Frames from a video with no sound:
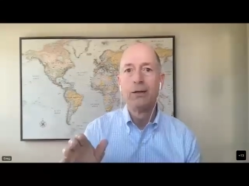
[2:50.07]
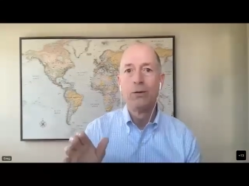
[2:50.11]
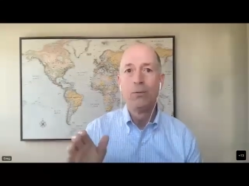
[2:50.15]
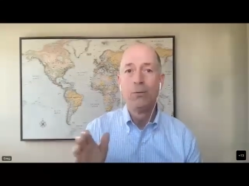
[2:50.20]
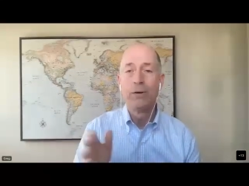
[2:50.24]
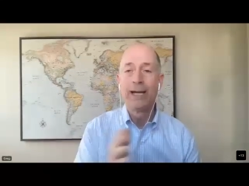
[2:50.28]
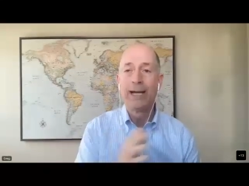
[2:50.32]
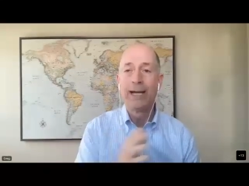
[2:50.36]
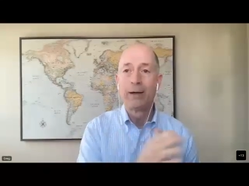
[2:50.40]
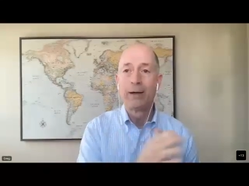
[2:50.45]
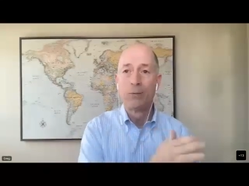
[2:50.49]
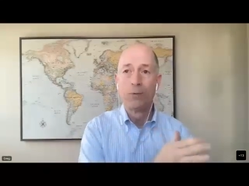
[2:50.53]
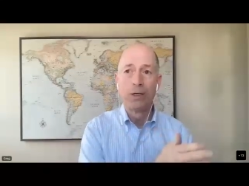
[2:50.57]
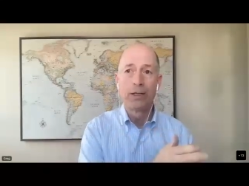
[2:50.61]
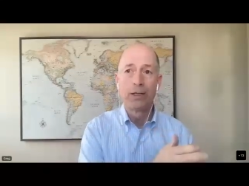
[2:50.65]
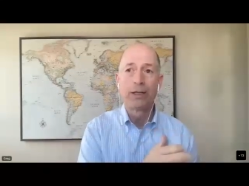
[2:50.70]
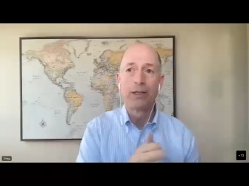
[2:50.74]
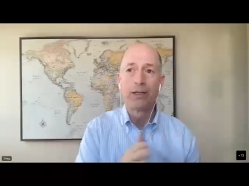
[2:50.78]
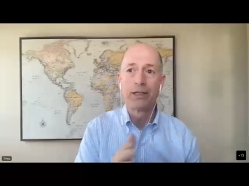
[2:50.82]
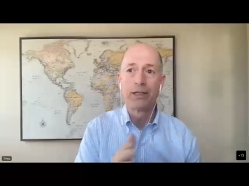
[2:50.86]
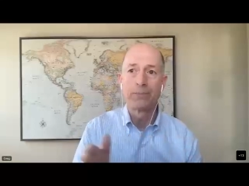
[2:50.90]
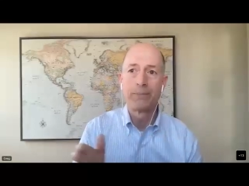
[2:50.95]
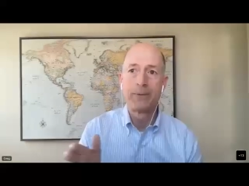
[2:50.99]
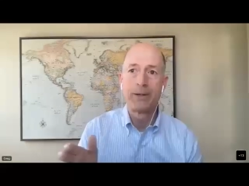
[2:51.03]
we had a really good
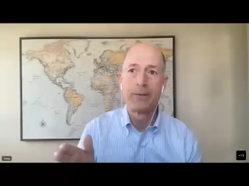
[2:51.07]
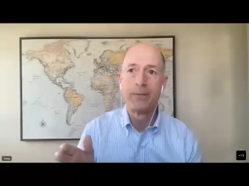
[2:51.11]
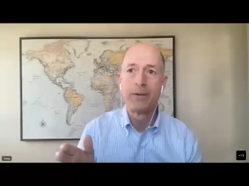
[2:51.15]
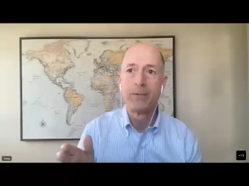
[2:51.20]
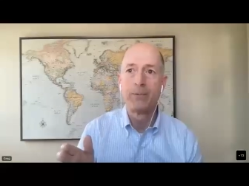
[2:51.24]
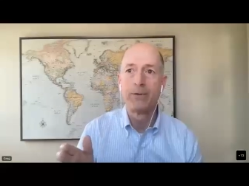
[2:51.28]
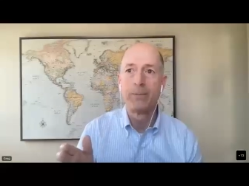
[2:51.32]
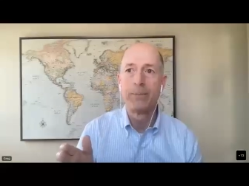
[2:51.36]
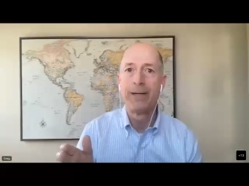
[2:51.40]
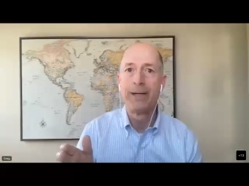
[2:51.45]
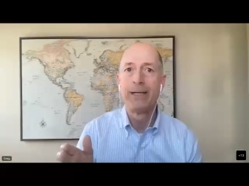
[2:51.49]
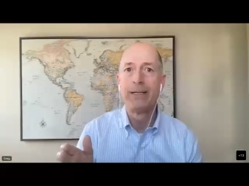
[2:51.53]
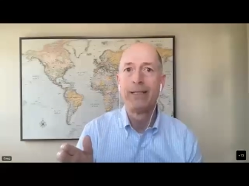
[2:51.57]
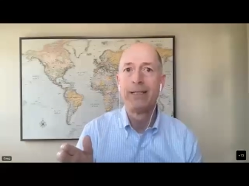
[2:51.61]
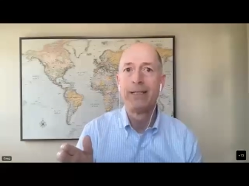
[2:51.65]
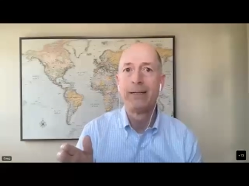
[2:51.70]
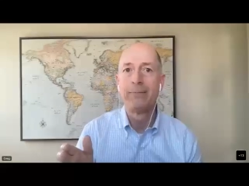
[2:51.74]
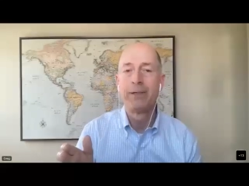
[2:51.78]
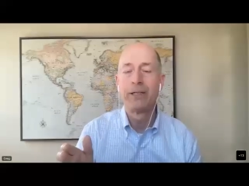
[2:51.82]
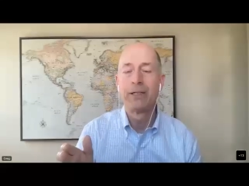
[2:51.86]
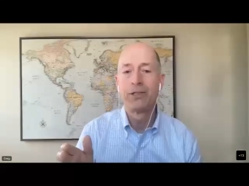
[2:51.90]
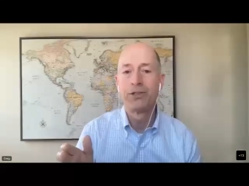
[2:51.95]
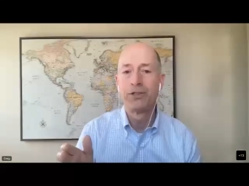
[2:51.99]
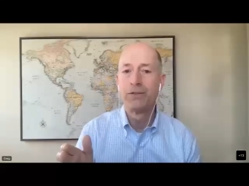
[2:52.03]
experiment with the
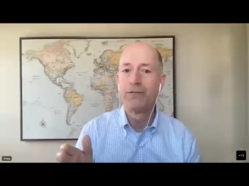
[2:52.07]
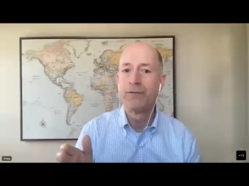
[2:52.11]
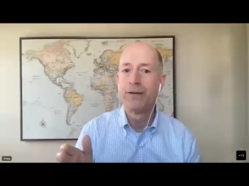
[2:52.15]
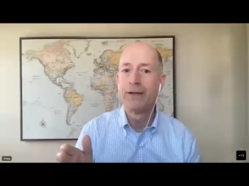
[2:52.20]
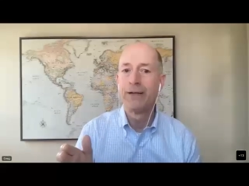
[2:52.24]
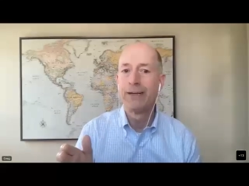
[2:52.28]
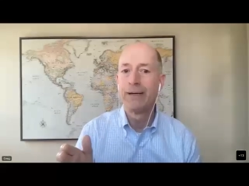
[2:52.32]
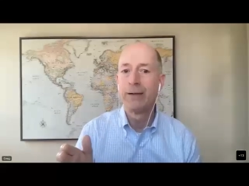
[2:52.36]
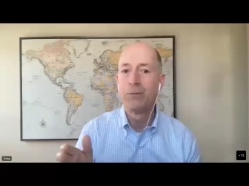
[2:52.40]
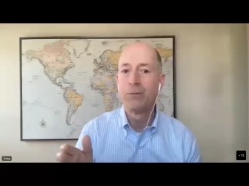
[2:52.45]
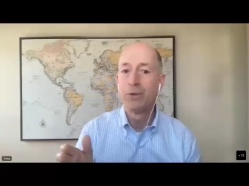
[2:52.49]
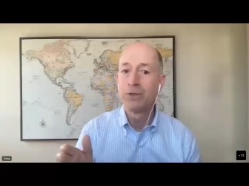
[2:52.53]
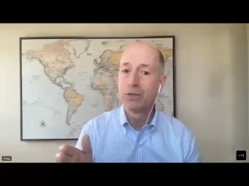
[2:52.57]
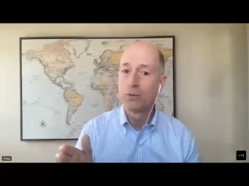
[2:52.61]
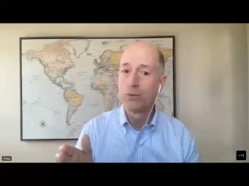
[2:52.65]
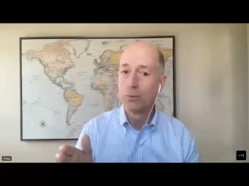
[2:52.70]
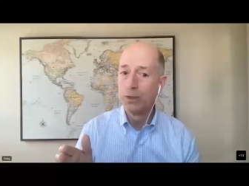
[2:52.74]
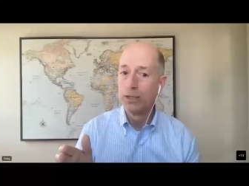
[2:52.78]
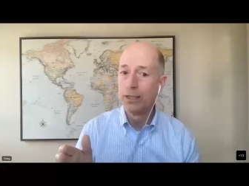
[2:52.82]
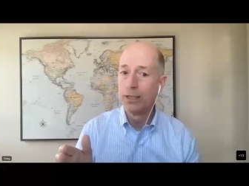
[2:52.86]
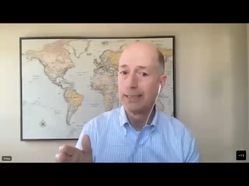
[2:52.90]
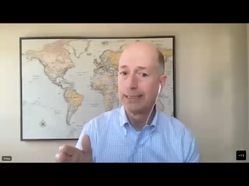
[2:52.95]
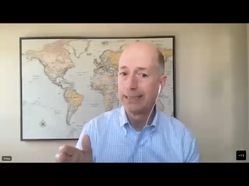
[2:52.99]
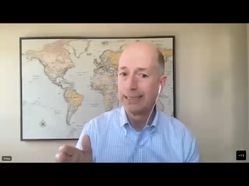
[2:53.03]
pandemic because you found out what's a
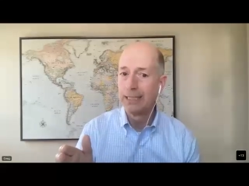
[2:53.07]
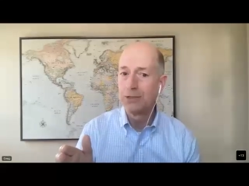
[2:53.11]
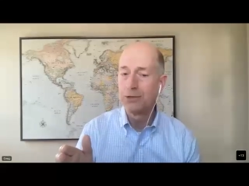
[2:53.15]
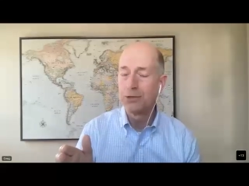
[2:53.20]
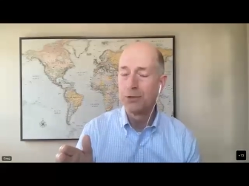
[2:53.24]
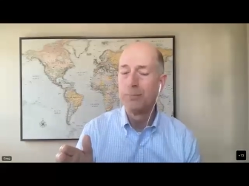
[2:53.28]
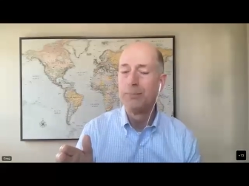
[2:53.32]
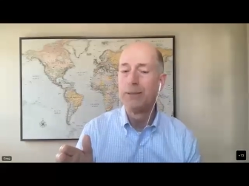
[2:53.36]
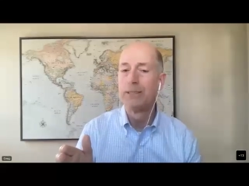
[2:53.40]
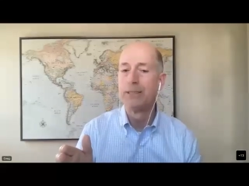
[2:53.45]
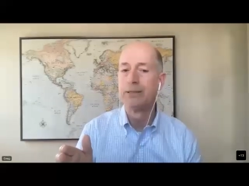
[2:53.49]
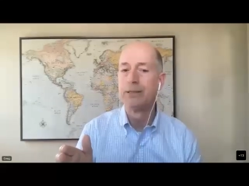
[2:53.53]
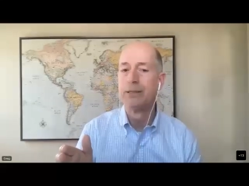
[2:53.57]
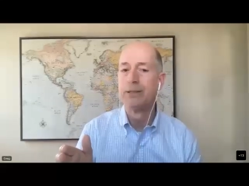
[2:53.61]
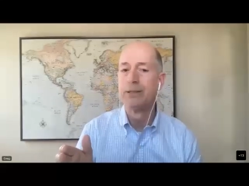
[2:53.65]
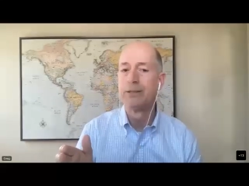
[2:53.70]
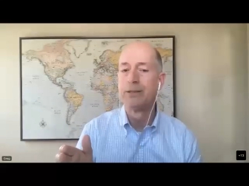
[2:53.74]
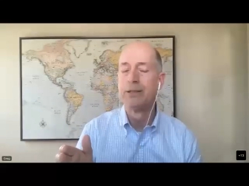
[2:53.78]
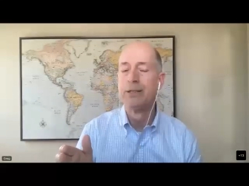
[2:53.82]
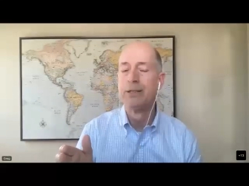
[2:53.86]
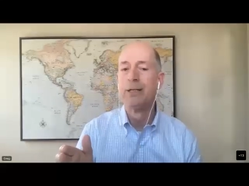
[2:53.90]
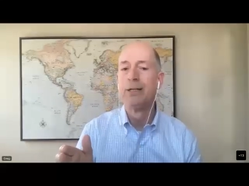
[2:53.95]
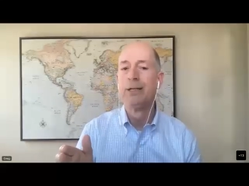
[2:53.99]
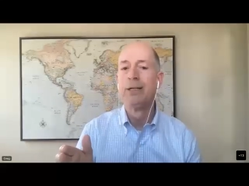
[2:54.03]
real essential business
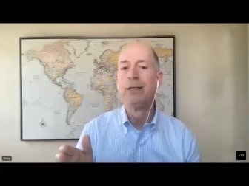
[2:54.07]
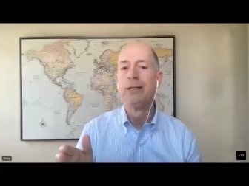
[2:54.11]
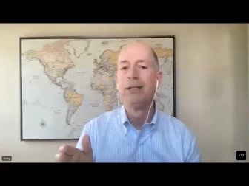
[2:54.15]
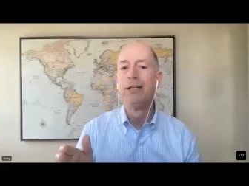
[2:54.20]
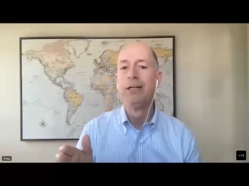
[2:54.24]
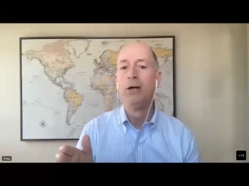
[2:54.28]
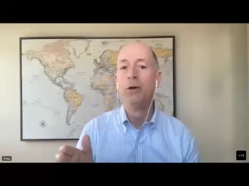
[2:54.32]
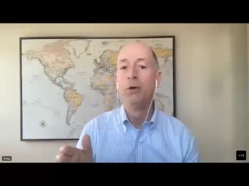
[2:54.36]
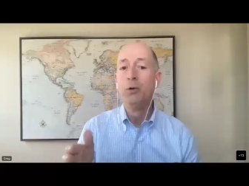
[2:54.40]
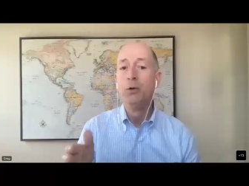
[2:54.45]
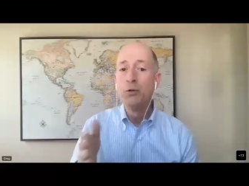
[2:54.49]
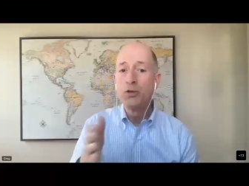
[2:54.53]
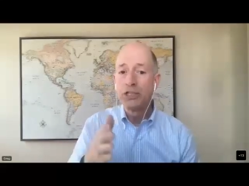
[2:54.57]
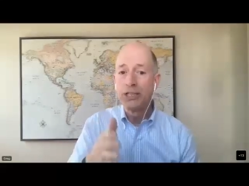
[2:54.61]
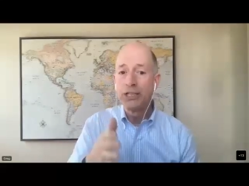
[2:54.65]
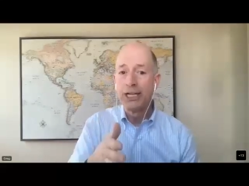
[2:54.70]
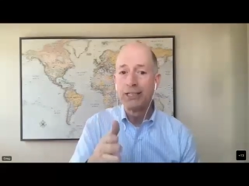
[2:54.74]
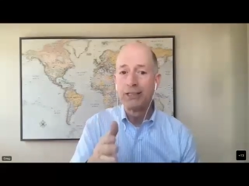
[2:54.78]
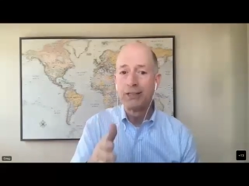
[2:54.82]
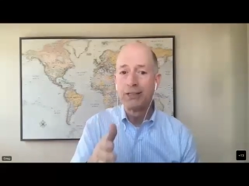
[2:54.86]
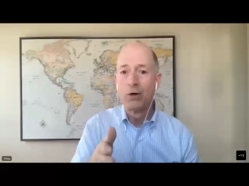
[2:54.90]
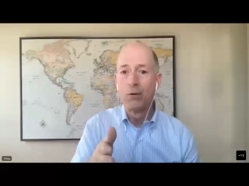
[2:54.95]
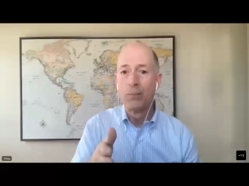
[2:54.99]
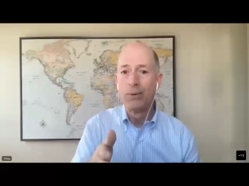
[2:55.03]
you know, who
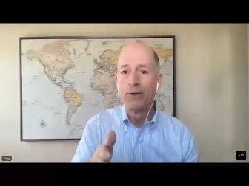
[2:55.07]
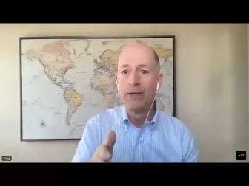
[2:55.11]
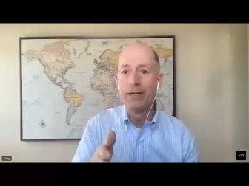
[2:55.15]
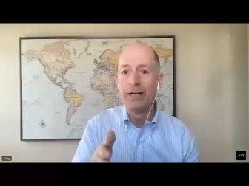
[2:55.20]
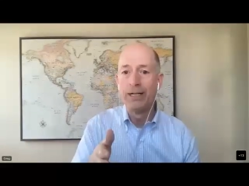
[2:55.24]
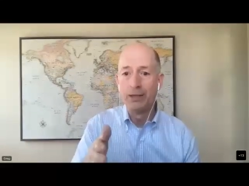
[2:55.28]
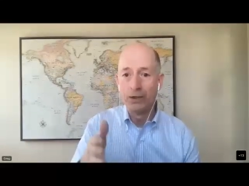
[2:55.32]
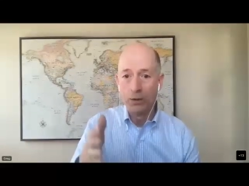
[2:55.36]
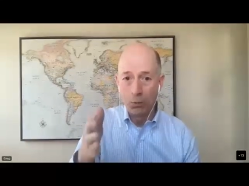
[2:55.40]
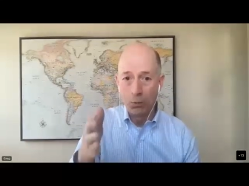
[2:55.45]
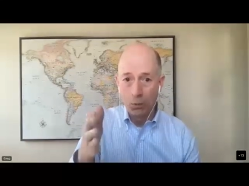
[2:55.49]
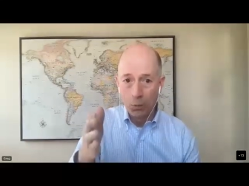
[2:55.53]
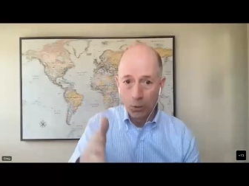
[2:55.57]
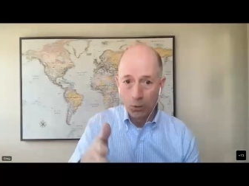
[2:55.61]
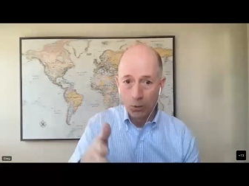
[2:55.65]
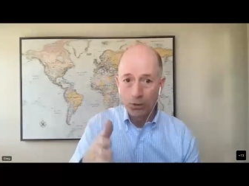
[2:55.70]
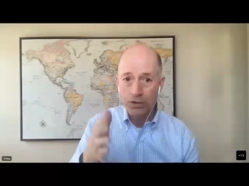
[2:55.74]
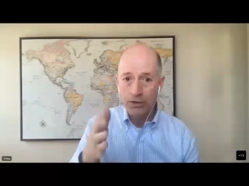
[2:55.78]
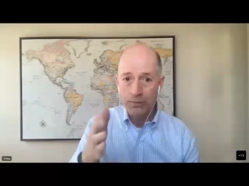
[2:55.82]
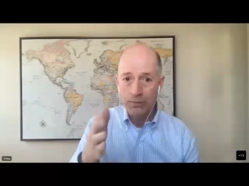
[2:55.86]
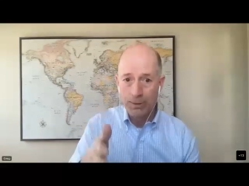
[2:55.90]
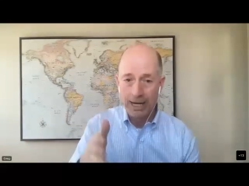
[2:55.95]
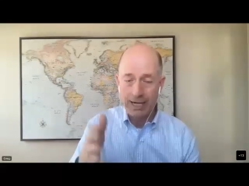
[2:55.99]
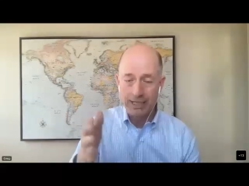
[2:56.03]
stays open in the
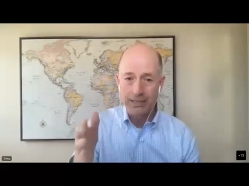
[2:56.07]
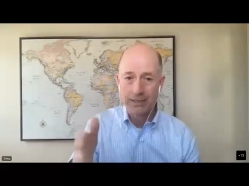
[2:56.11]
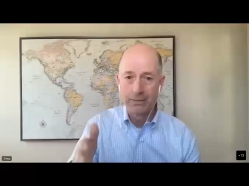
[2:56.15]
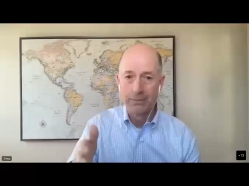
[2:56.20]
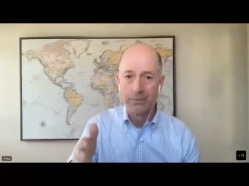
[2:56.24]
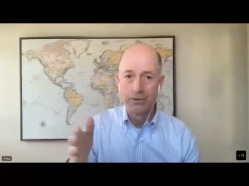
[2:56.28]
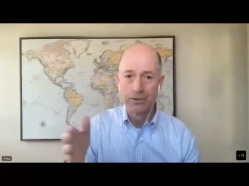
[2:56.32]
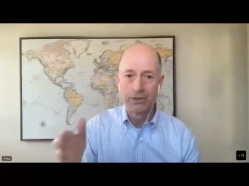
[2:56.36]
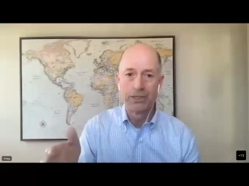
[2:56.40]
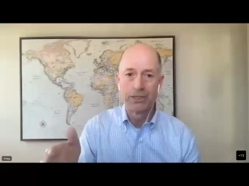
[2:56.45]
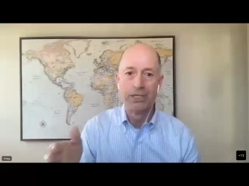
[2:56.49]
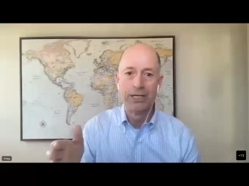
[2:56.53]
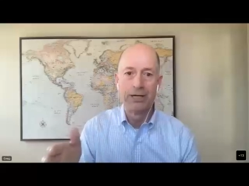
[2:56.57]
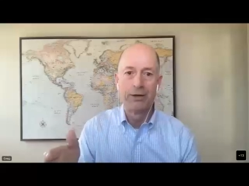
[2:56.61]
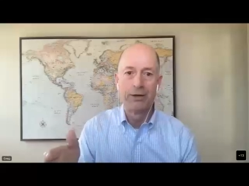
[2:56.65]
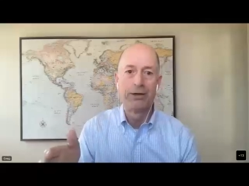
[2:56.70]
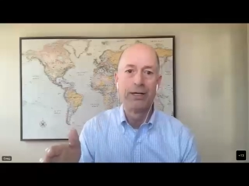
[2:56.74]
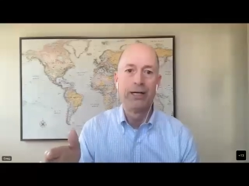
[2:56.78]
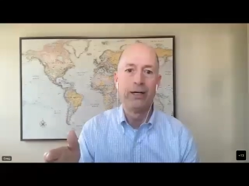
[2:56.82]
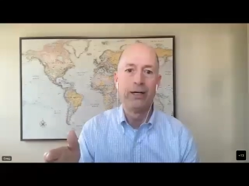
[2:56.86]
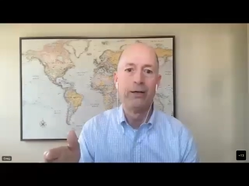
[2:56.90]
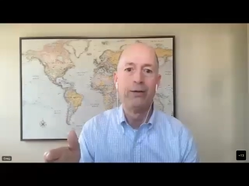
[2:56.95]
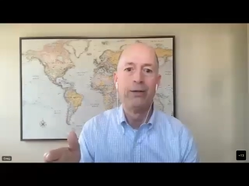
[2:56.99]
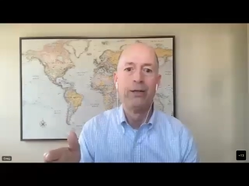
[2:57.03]
worst possible
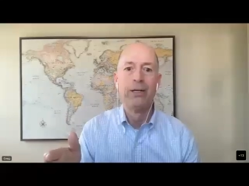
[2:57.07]
scenario?